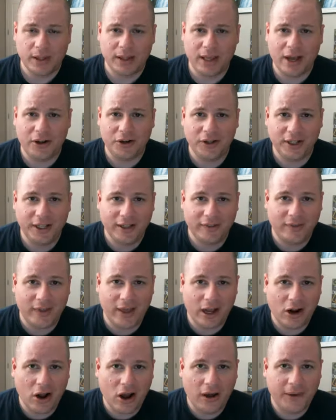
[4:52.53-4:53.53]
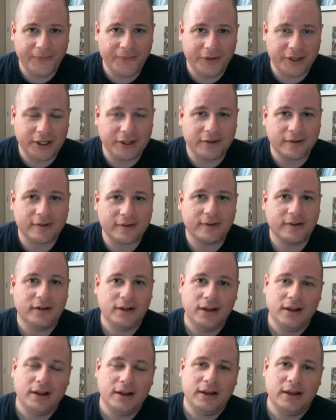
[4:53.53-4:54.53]
how do you get that confidence
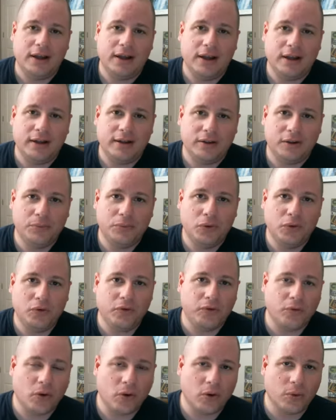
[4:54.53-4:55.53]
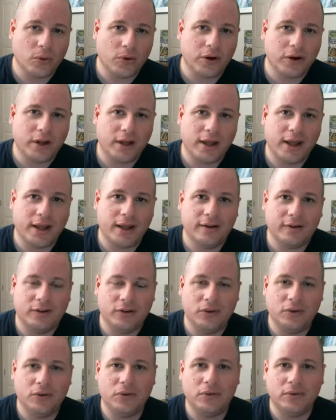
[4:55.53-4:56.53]
to move forward and
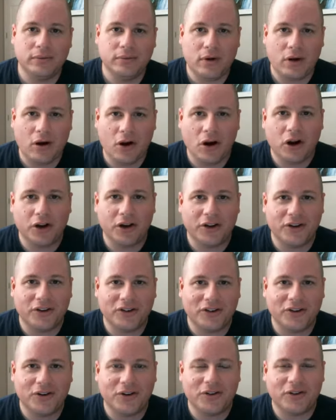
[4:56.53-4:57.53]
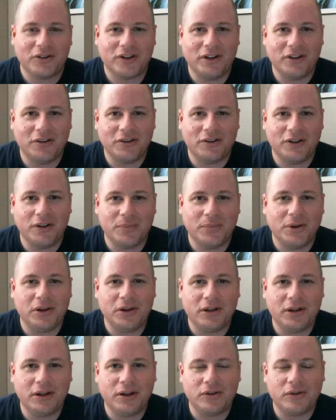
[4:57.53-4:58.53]
to harness your skills and
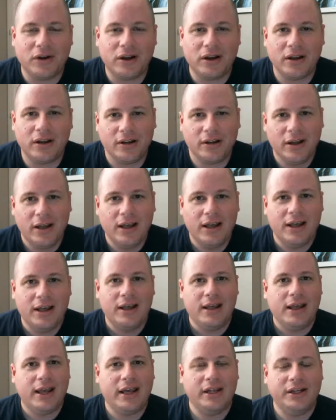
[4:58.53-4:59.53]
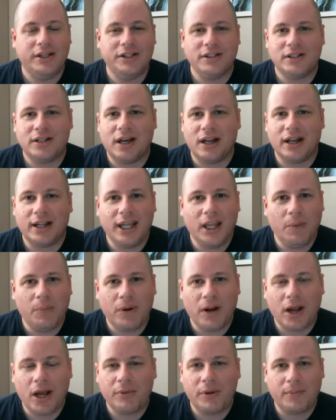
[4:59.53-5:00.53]
abilities, right? And you just got to
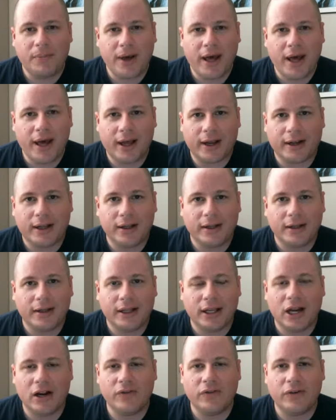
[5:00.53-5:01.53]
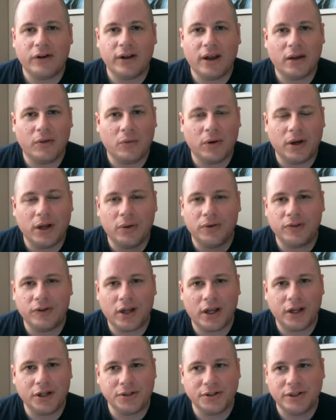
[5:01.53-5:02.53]
keep coming back. When I was
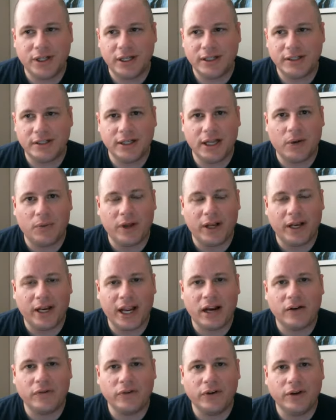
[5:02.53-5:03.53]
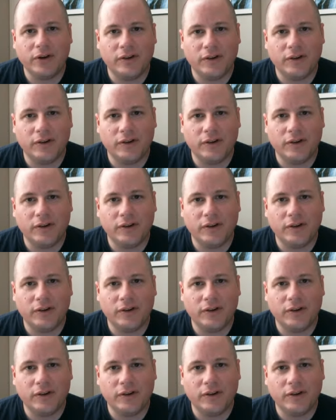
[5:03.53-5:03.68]
country dancing, I went every